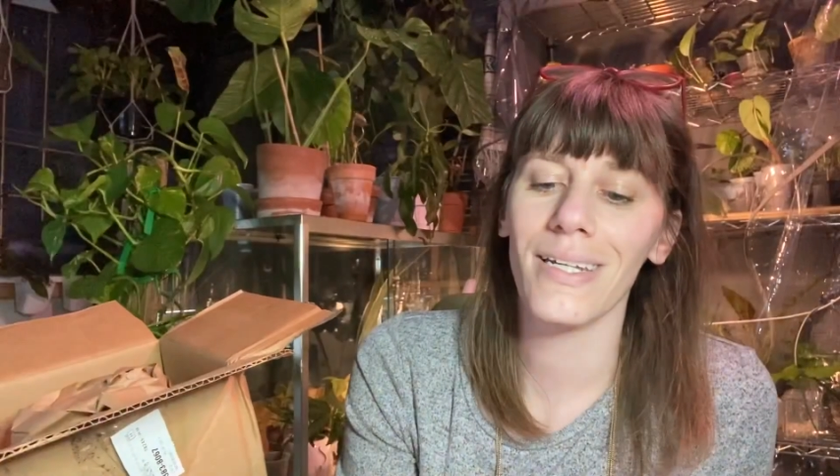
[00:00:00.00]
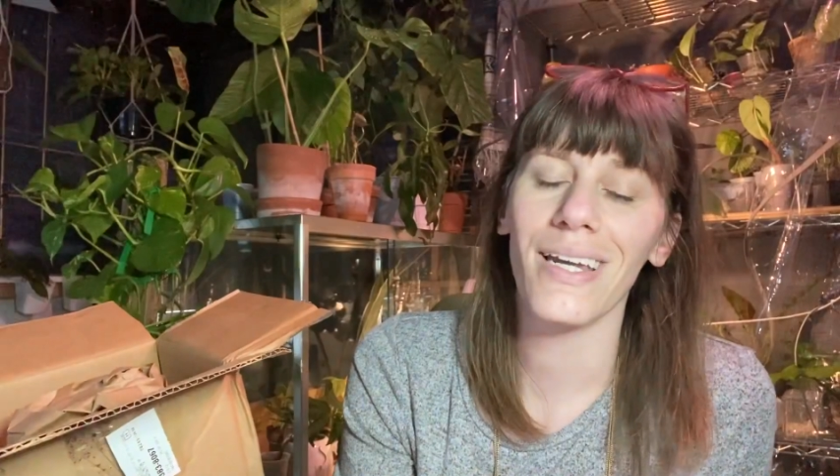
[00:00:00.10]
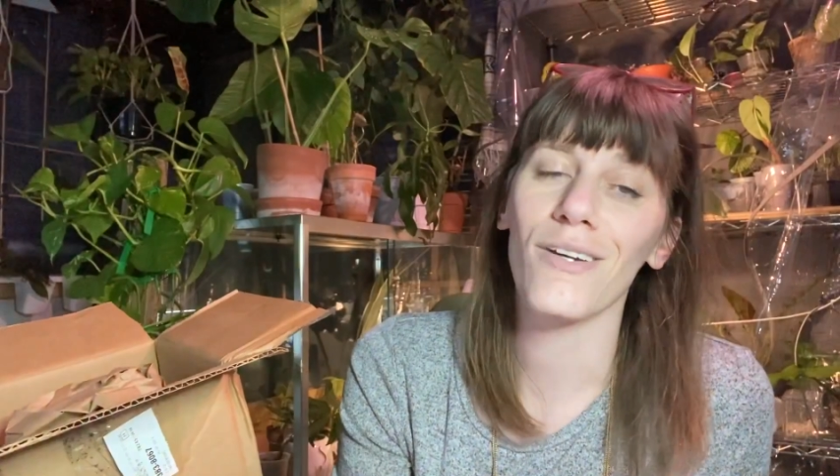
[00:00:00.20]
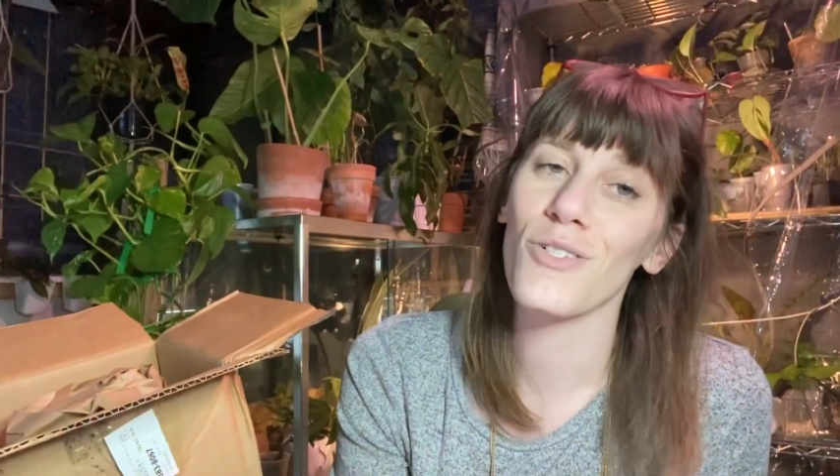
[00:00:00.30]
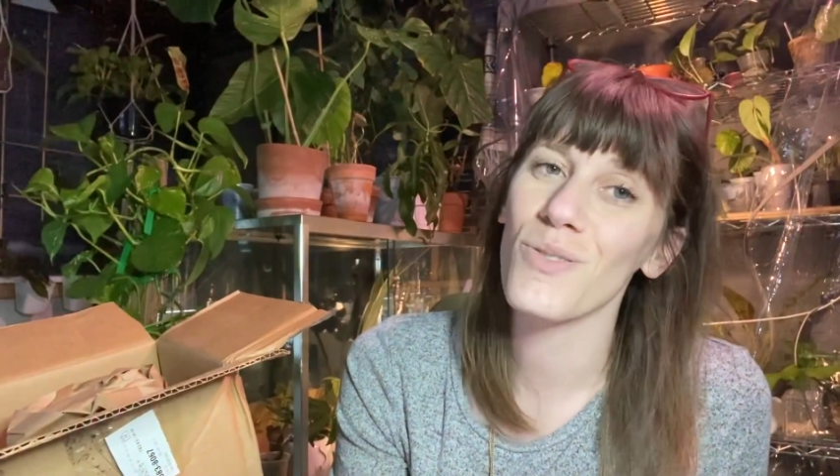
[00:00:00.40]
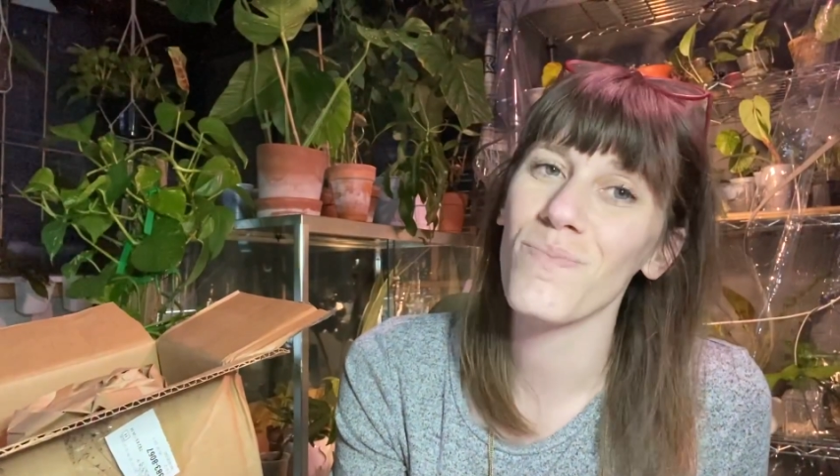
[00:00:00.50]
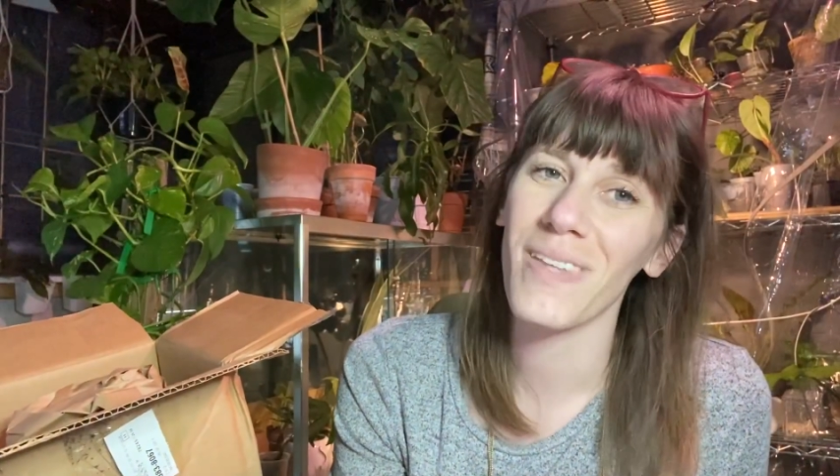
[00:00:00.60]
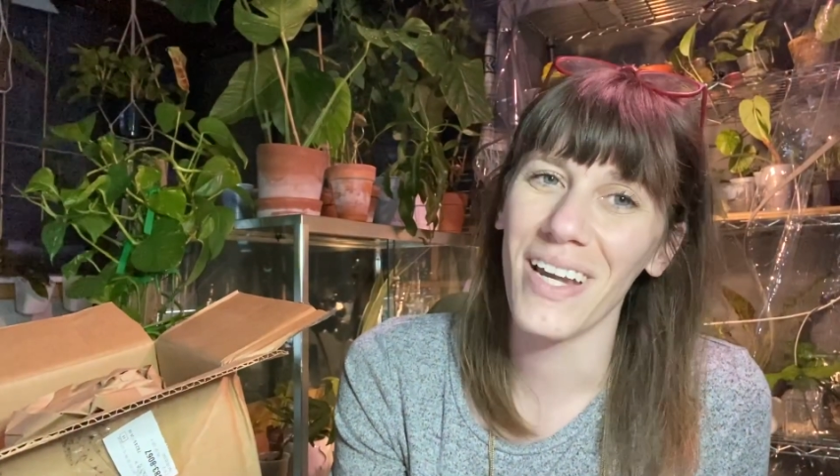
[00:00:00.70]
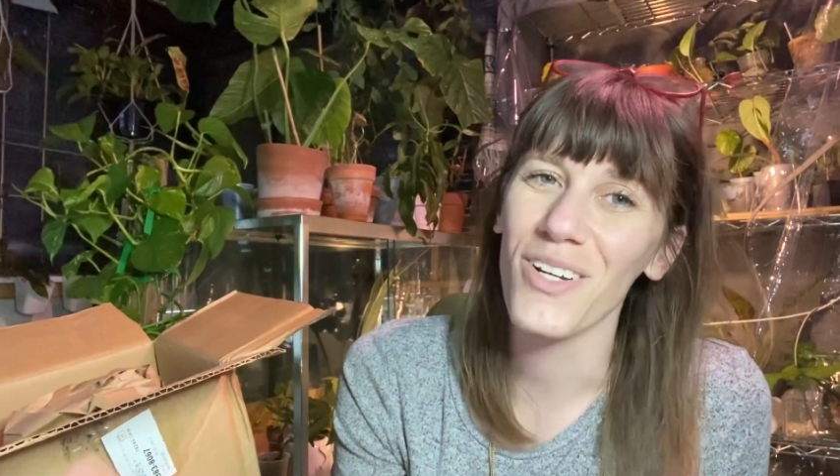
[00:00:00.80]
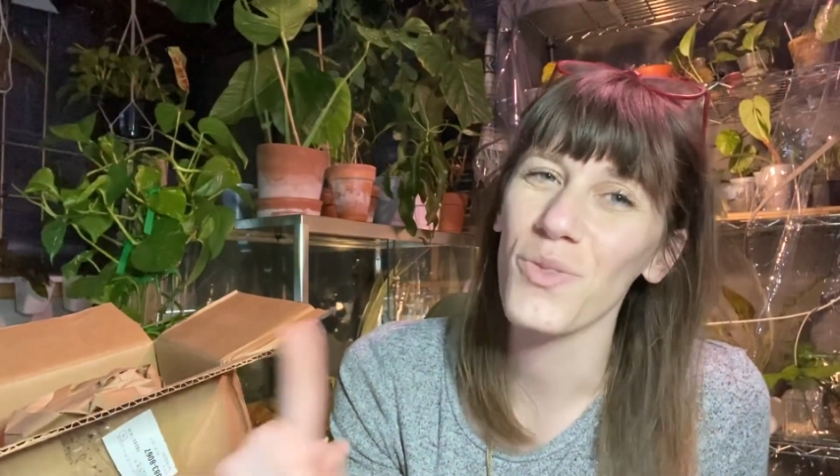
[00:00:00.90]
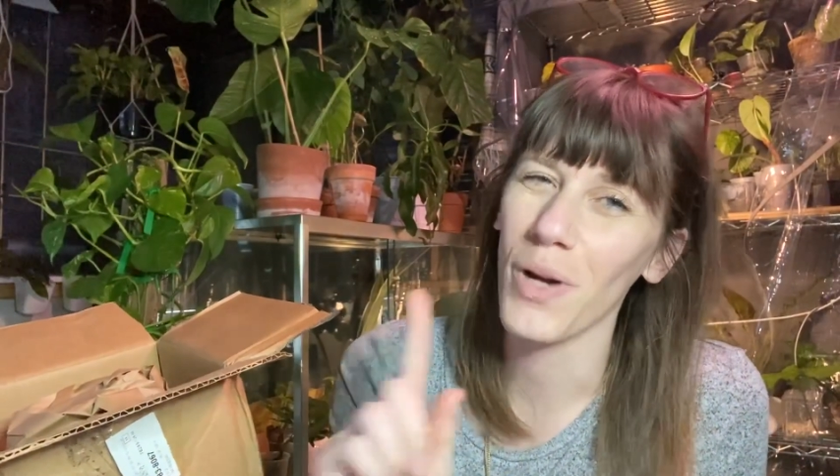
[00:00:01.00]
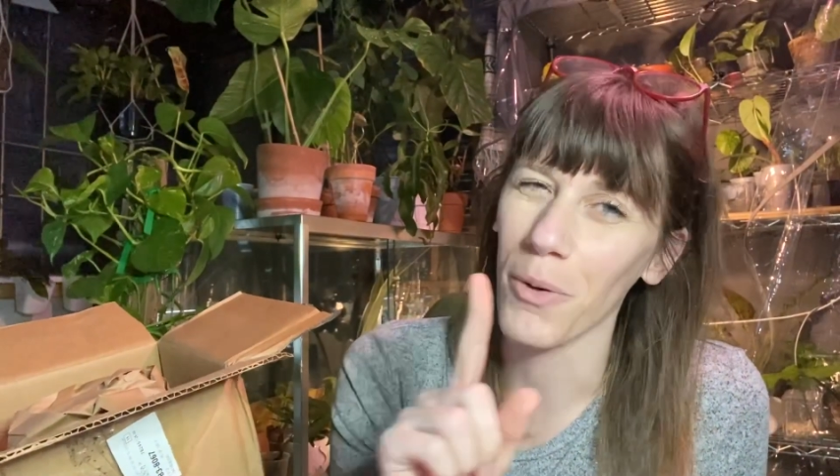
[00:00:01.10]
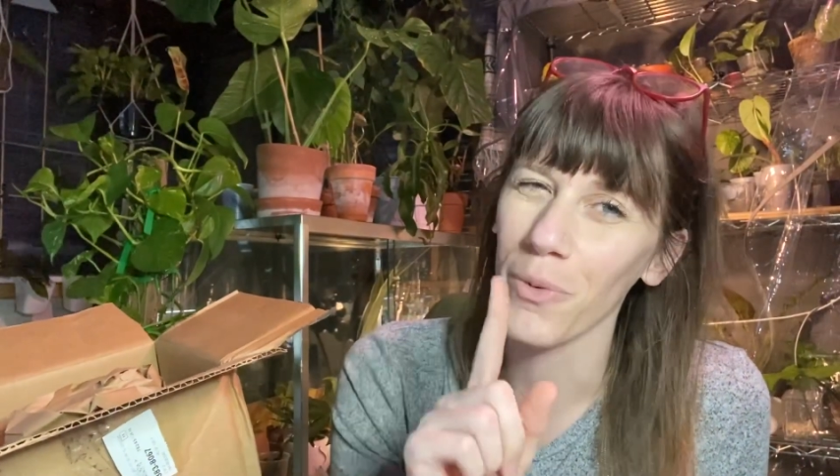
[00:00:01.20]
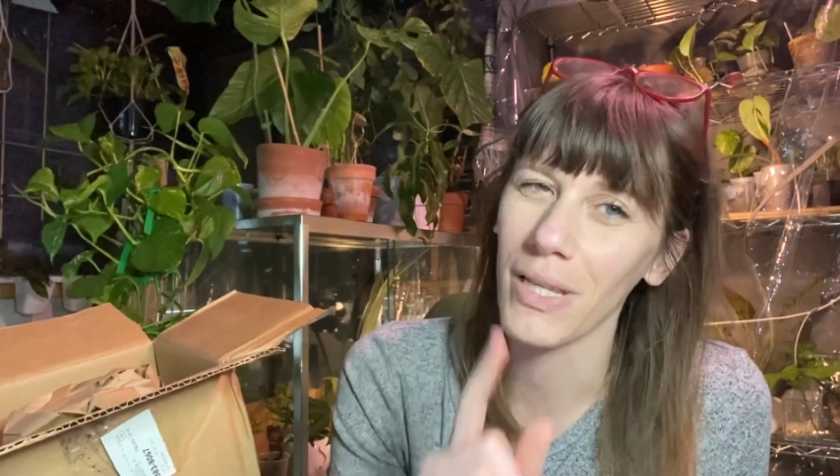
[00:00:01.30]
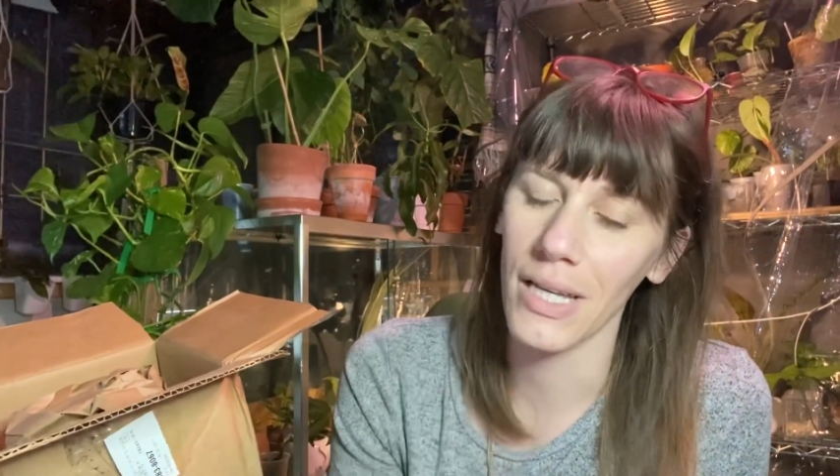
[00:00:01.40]
here's what I
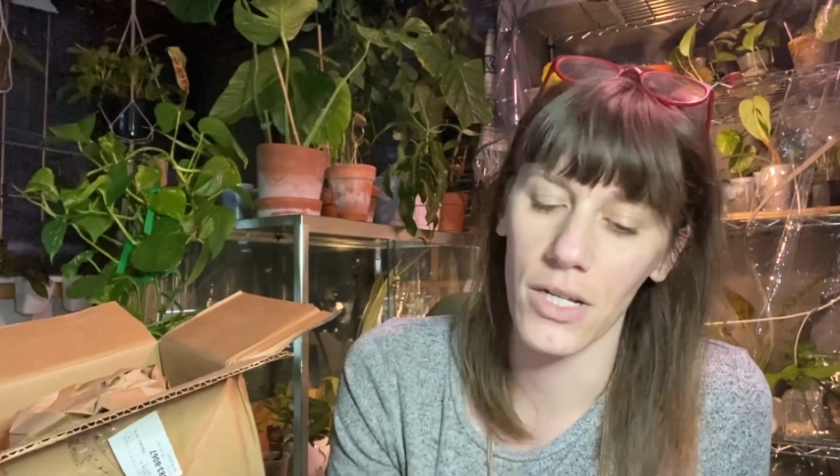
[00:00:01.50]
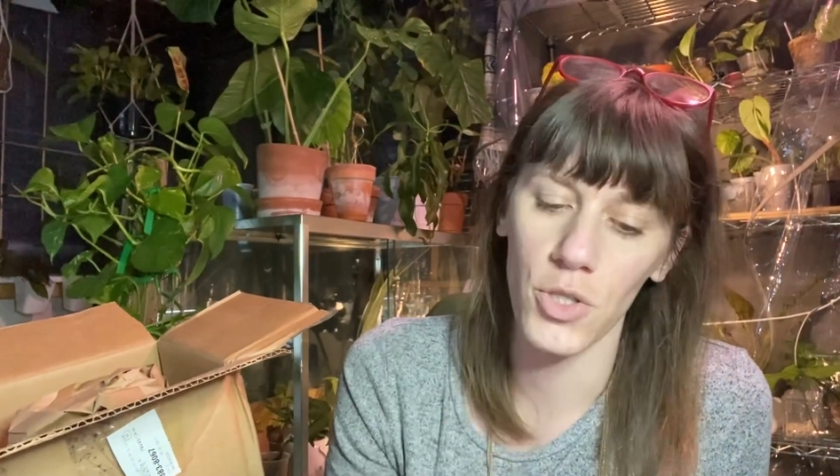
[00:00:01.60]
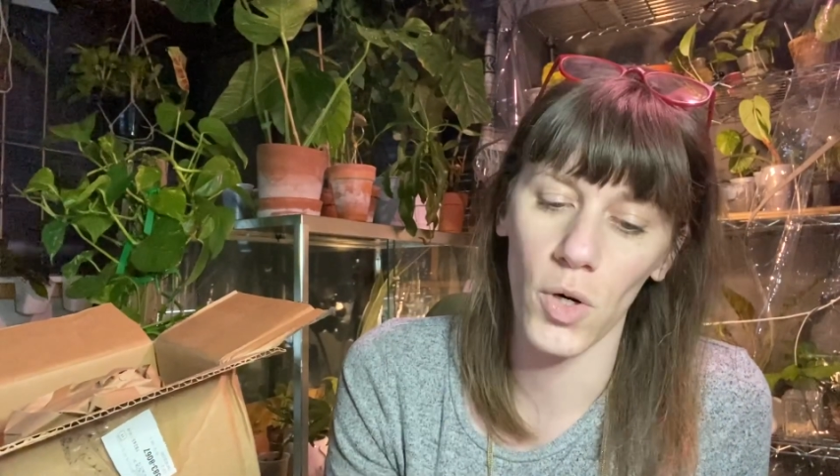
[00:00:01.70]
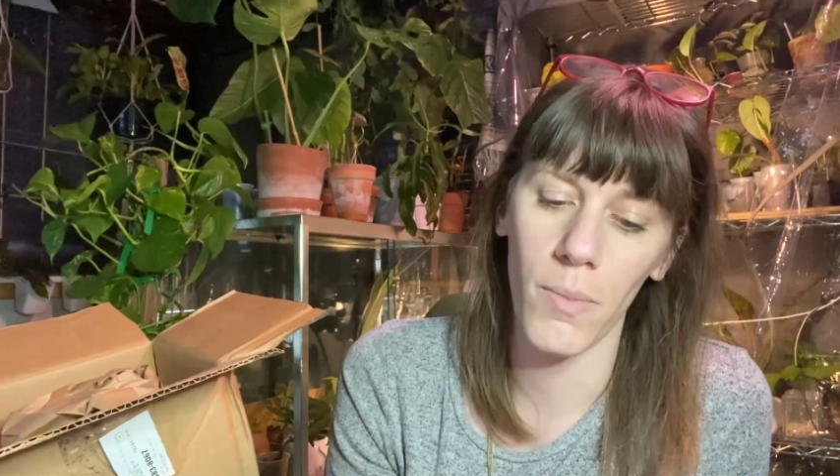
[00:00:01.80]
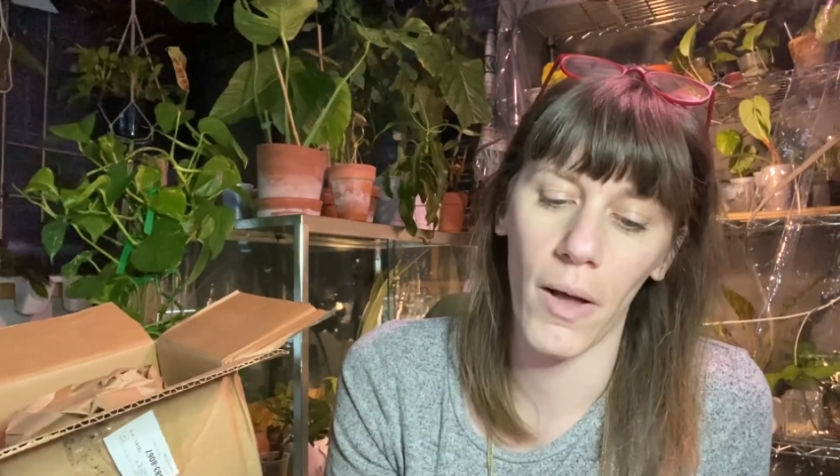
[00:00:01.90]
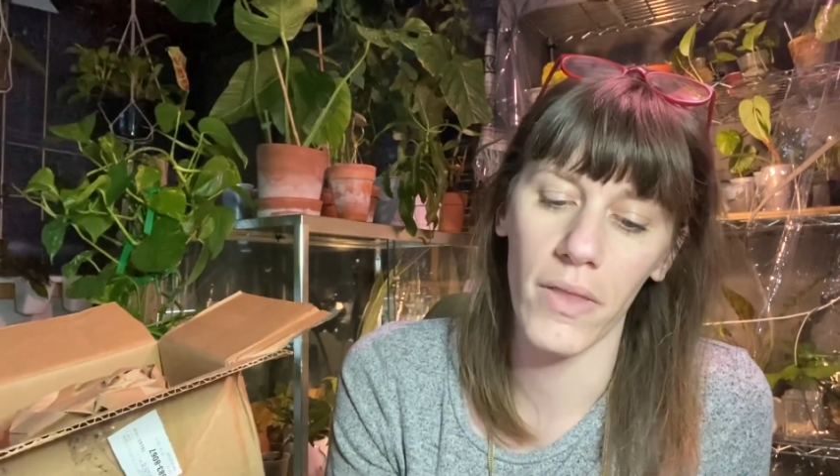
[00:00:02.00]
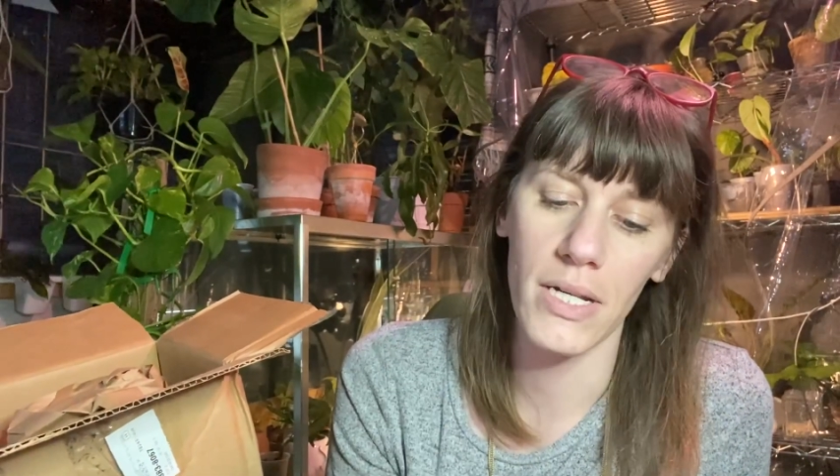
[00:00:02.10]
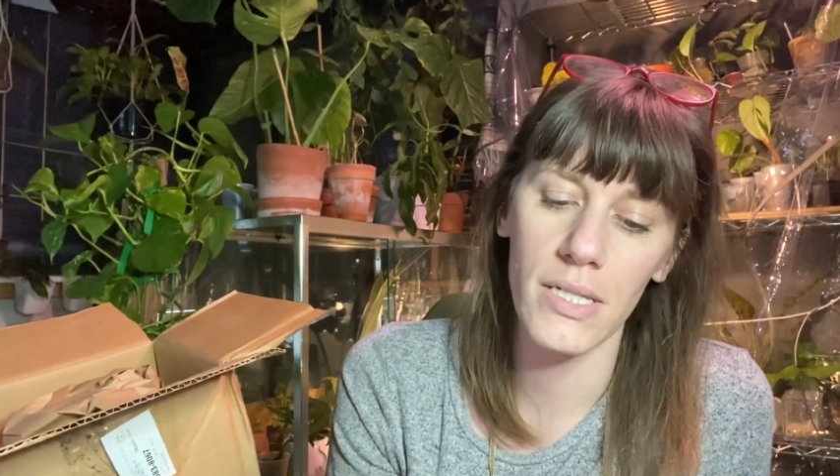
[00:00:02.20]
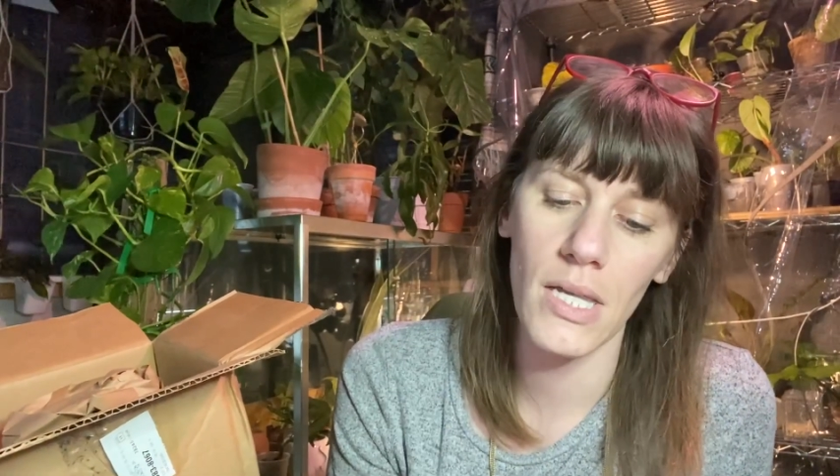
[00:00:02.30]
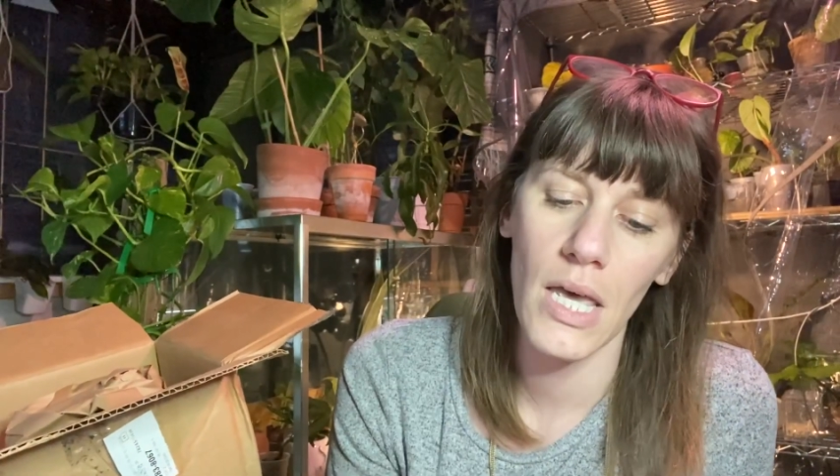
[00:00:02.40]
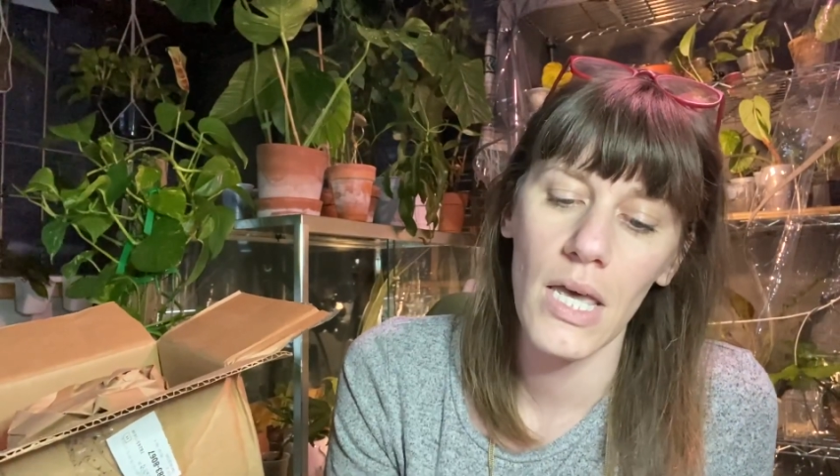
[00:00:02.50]
really enjoy about this.